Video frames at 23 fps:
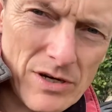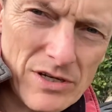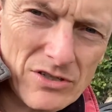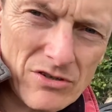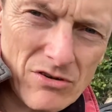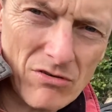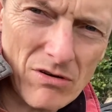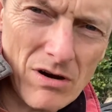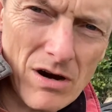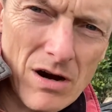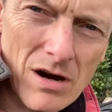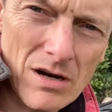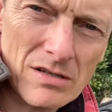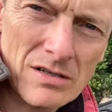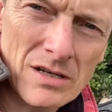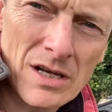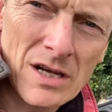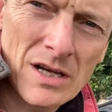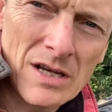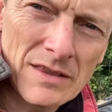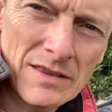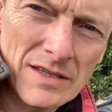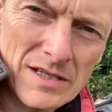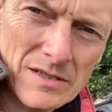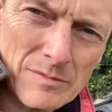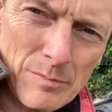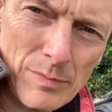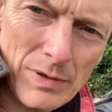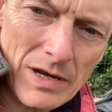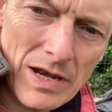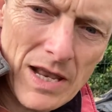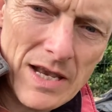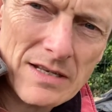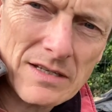where it's grass, there's
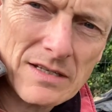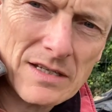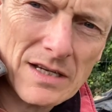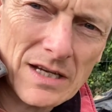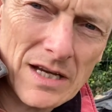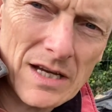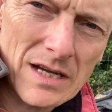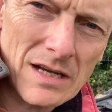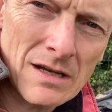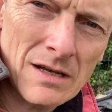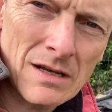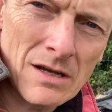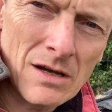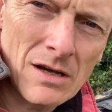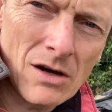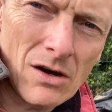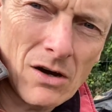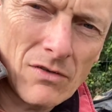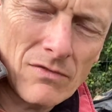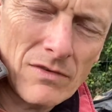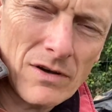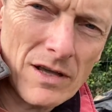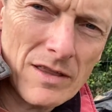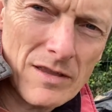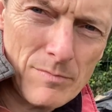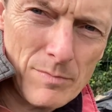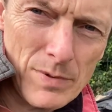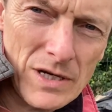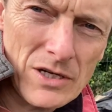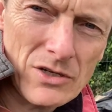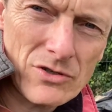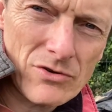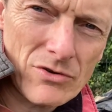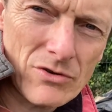plenty of, like the
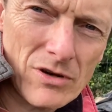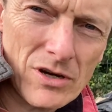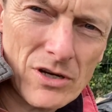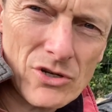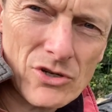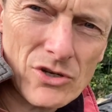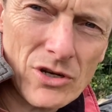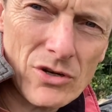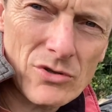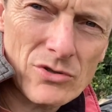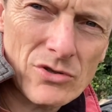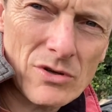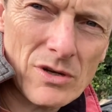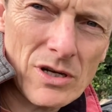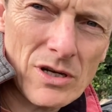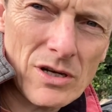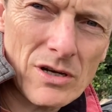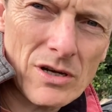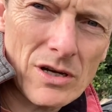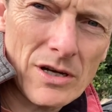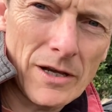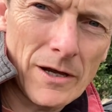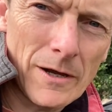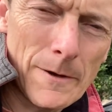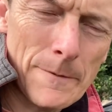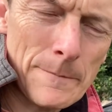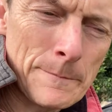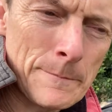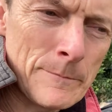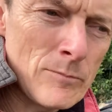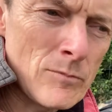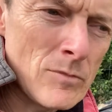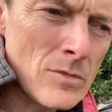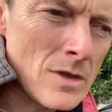beetroot I showed you earlier,
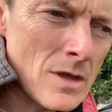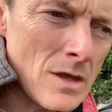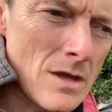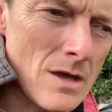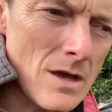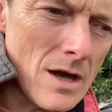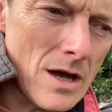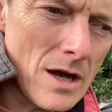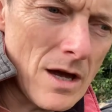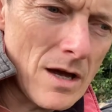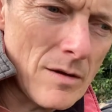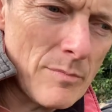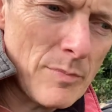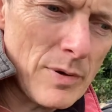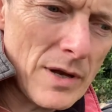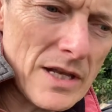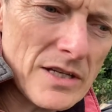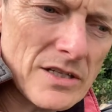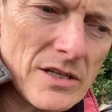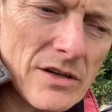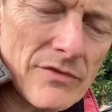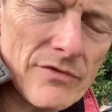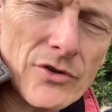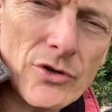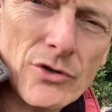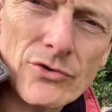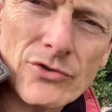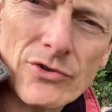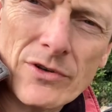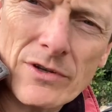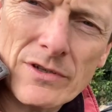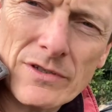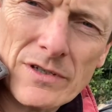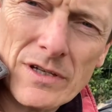plenty of
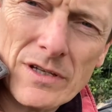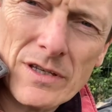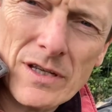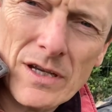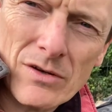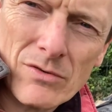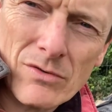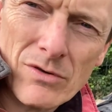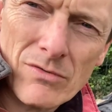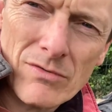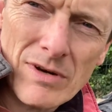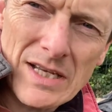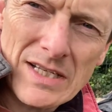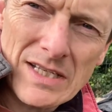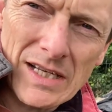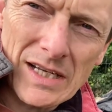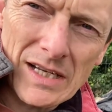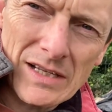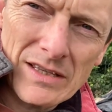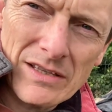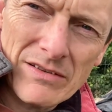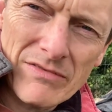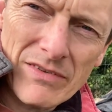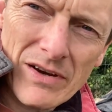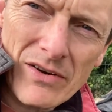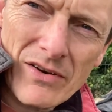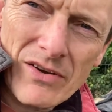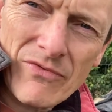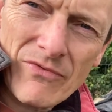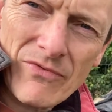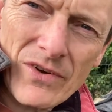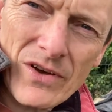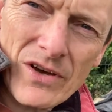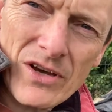nutrients in there already. And the
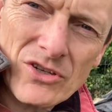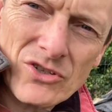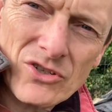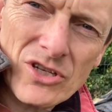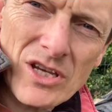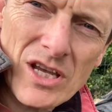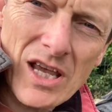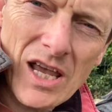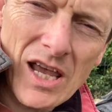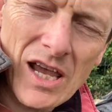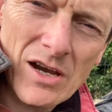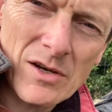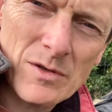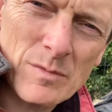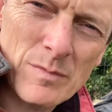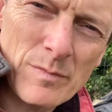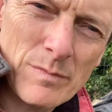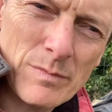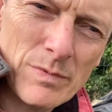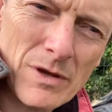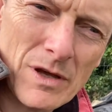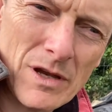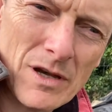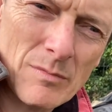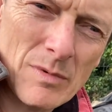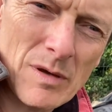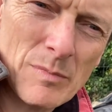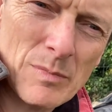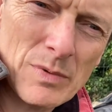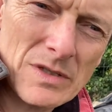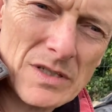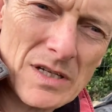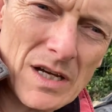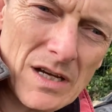very first year is going to
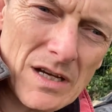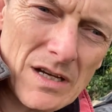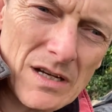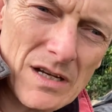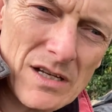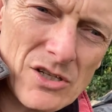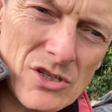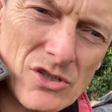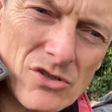be particularly